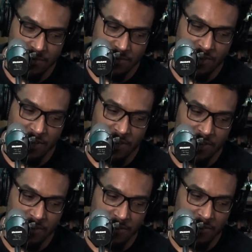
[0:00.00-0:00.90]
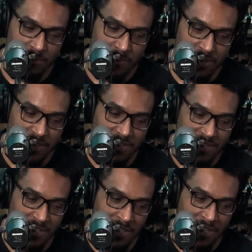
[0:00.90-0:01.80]
no longer with us,
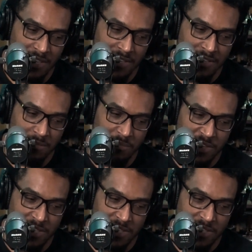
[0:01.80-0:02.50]
but